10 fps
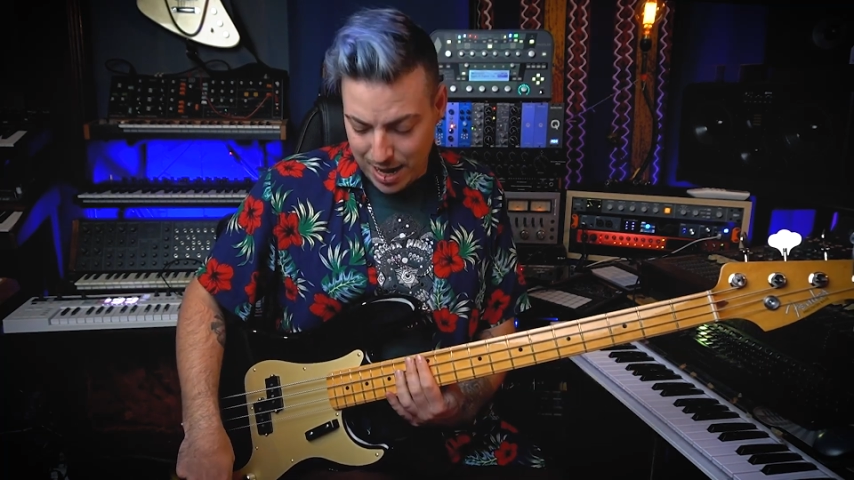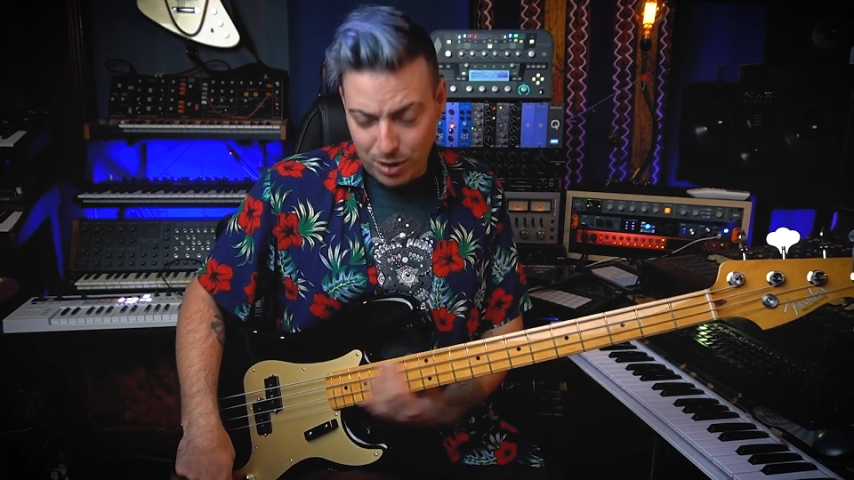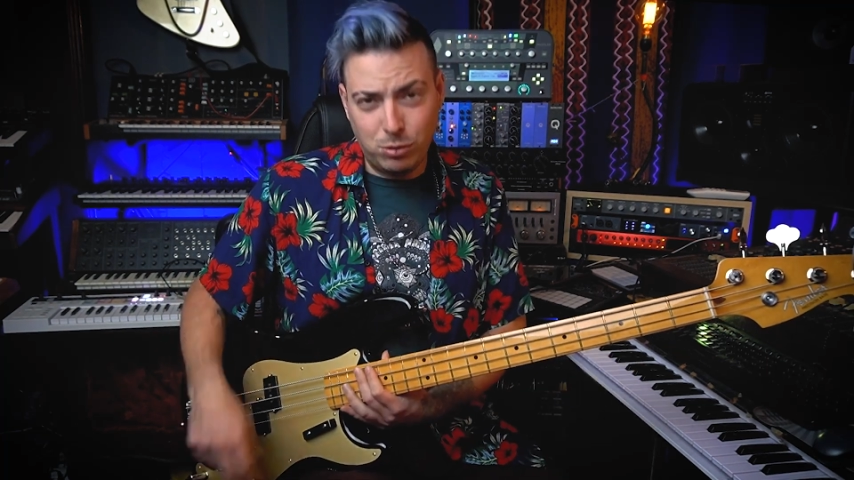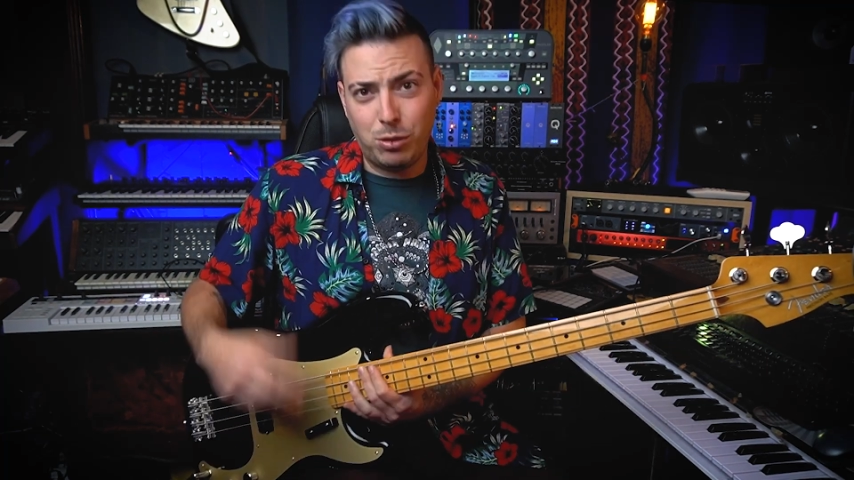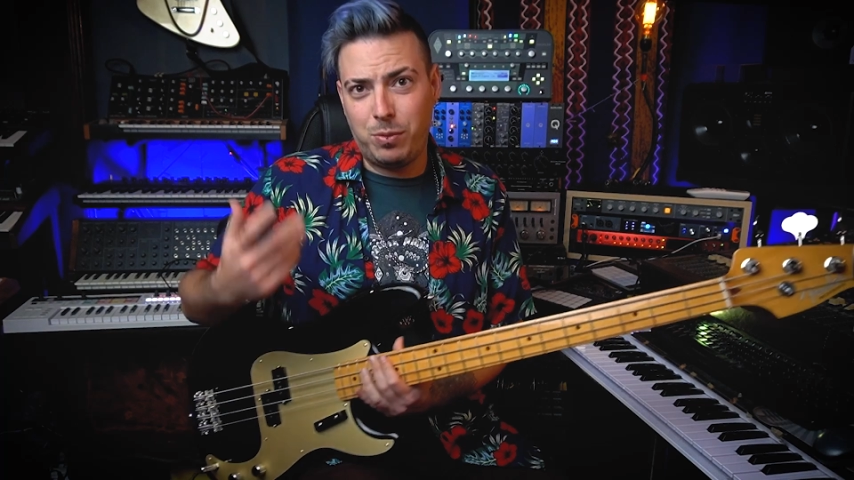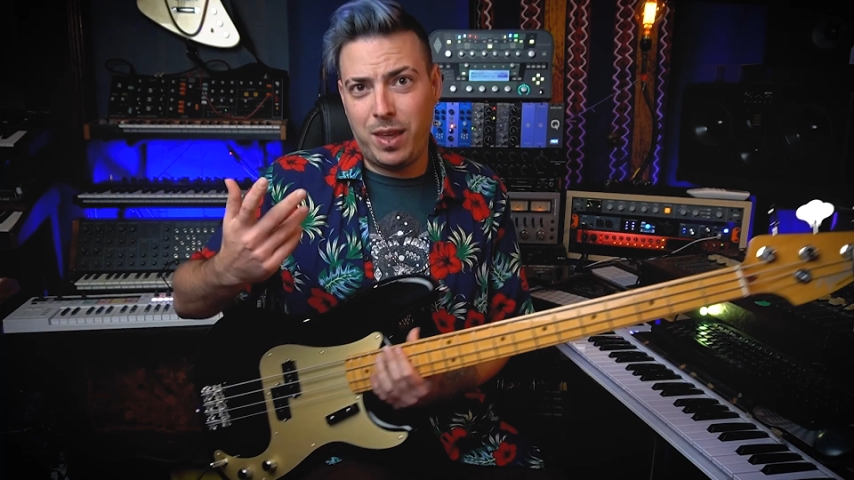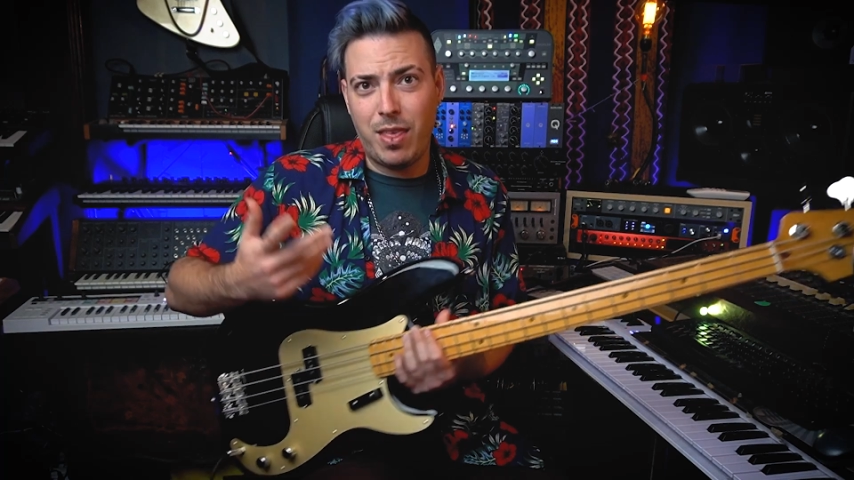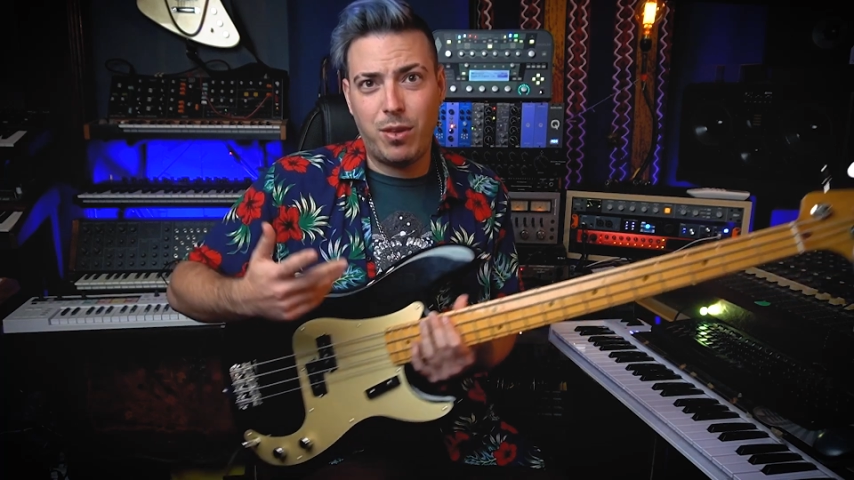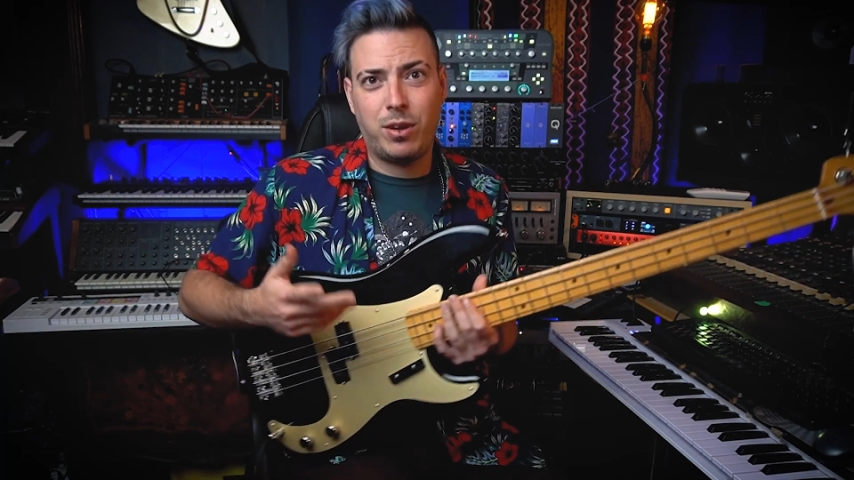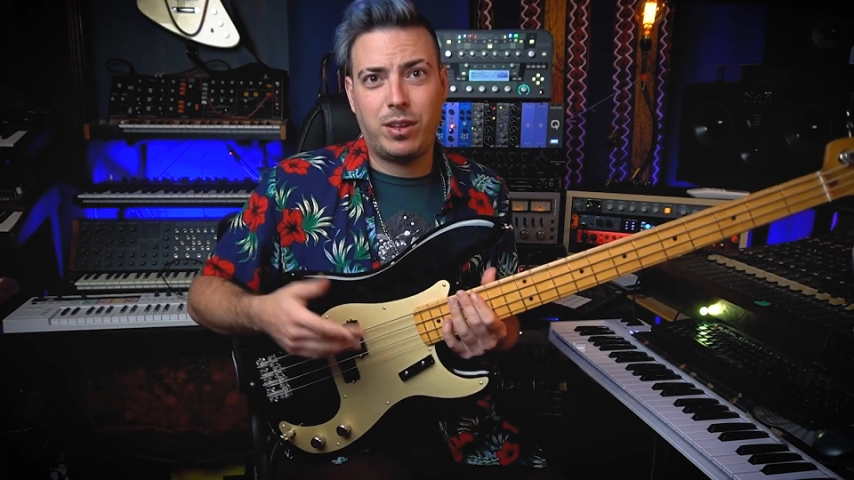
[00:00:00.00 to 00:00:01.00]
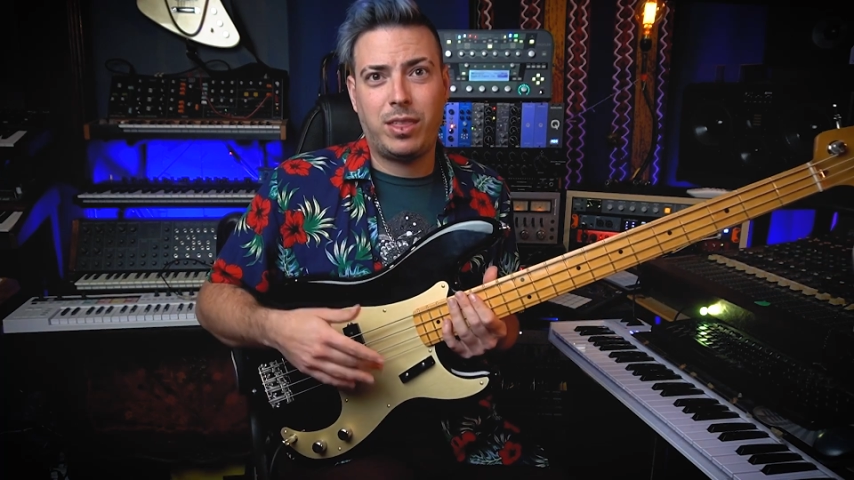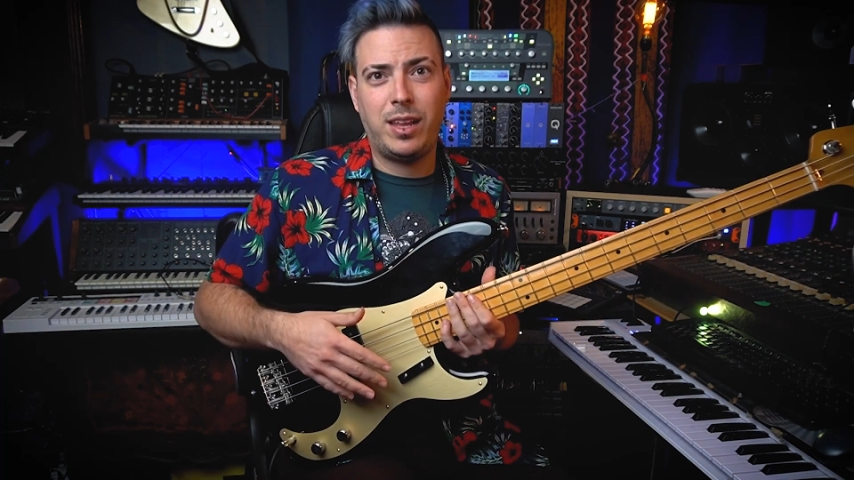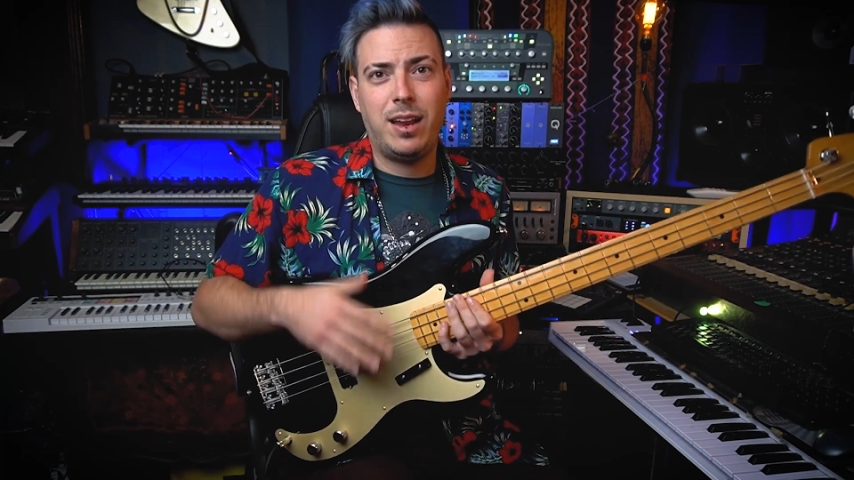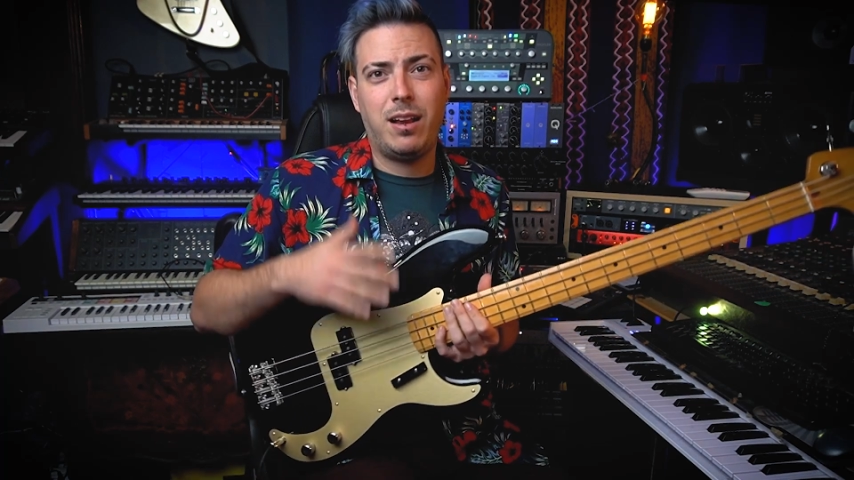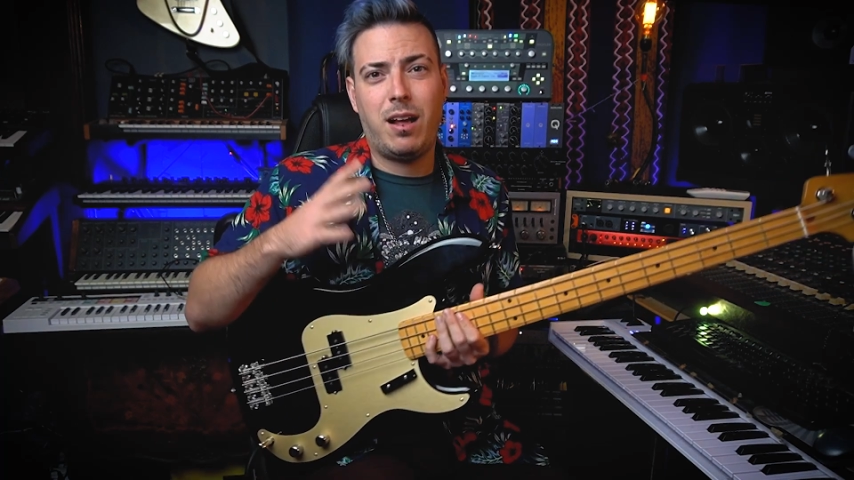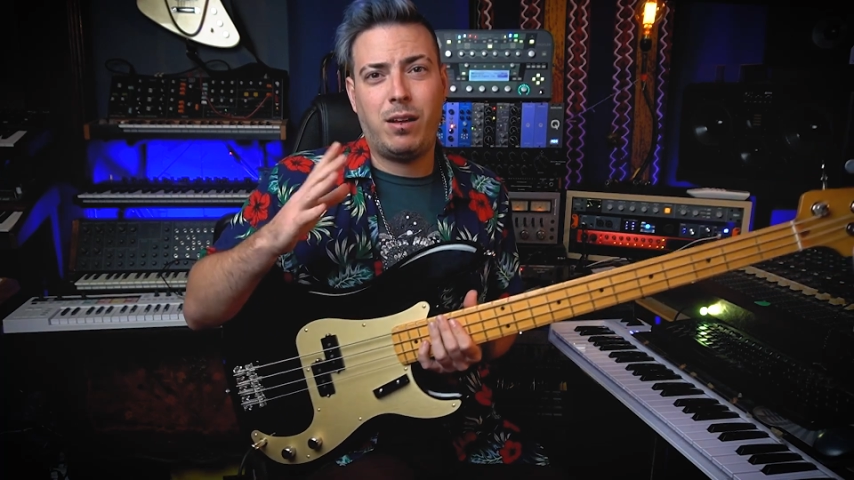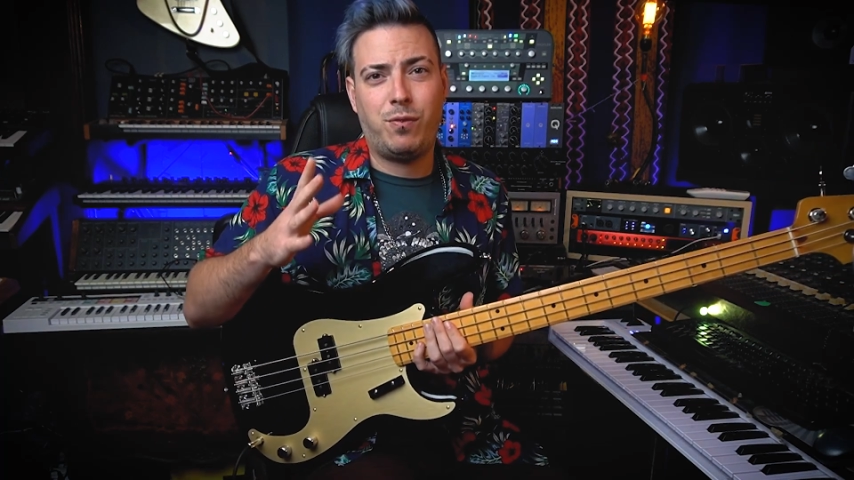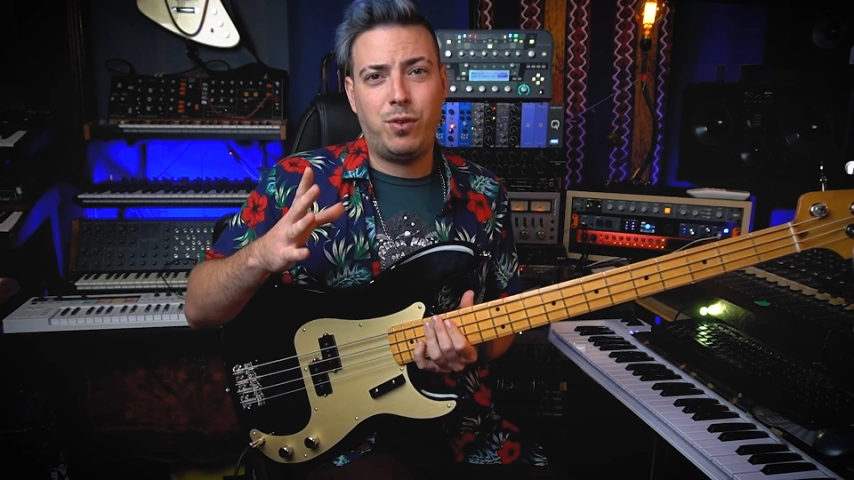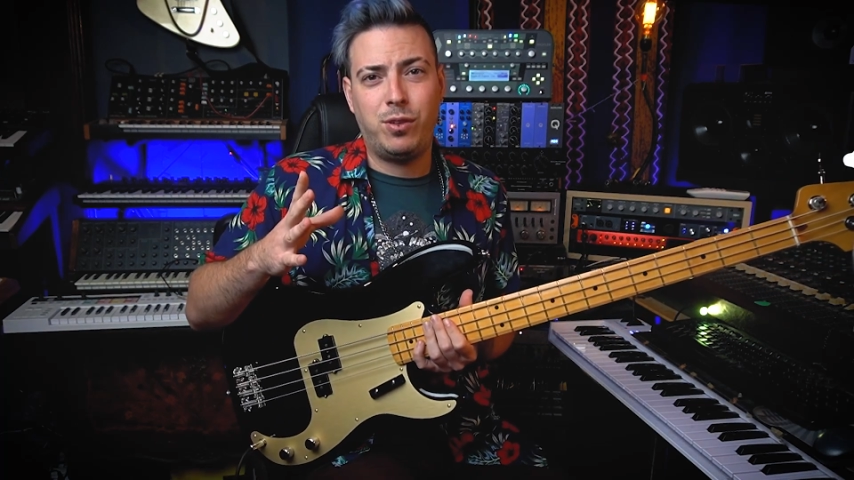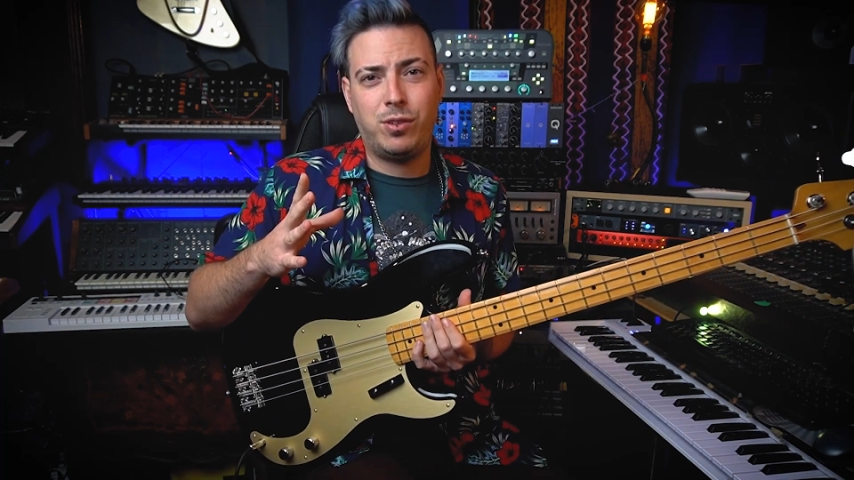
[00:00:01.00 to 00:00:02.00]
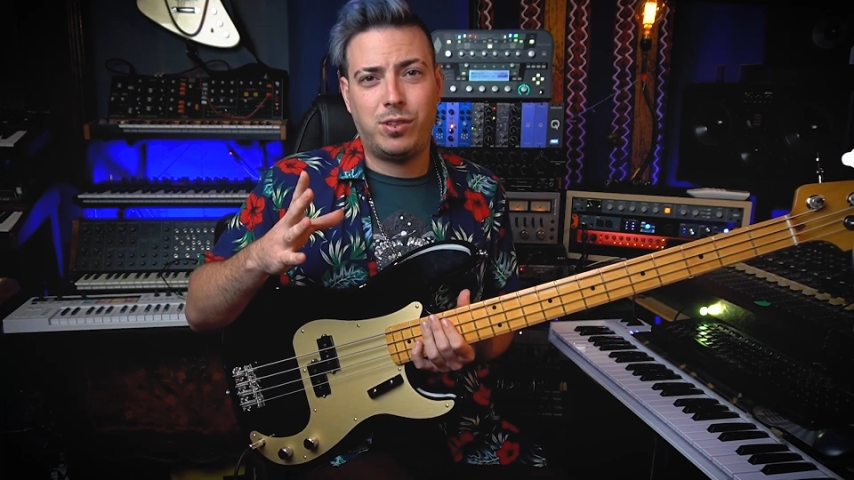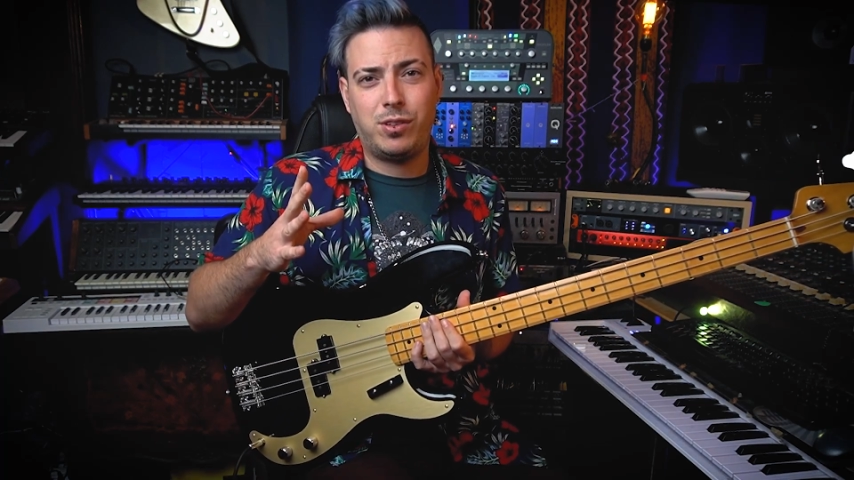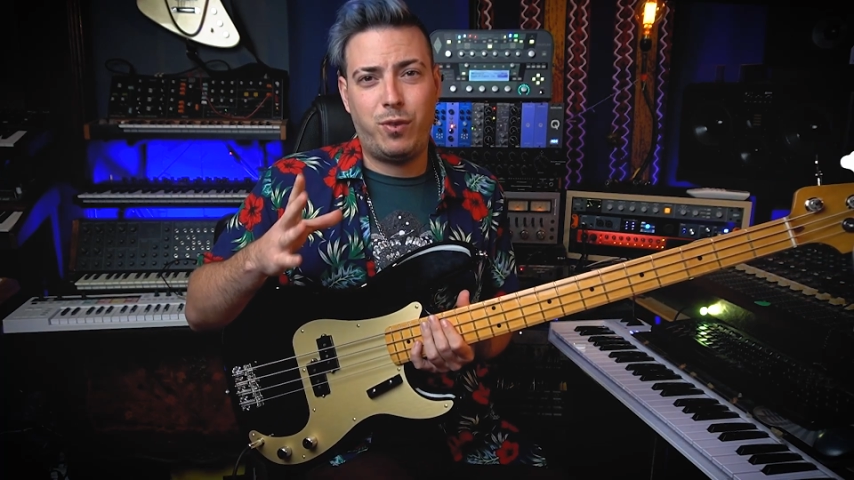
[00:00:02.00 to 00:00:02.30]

And also the other thing that at first